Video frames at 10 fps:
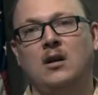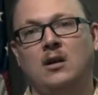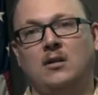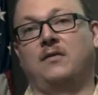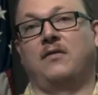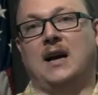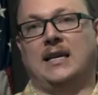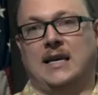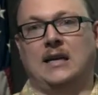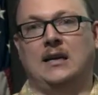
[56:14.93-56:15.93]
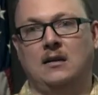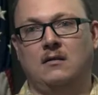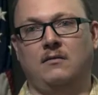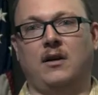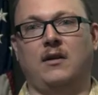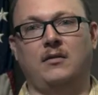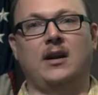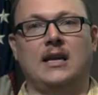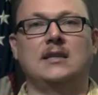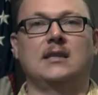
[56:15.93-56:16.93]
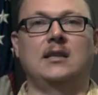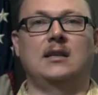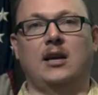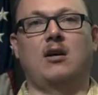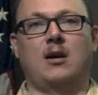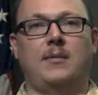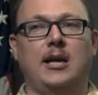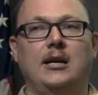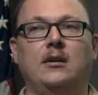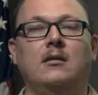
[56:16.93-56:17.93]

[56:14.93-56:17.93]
You could find it very, very easily, like automated.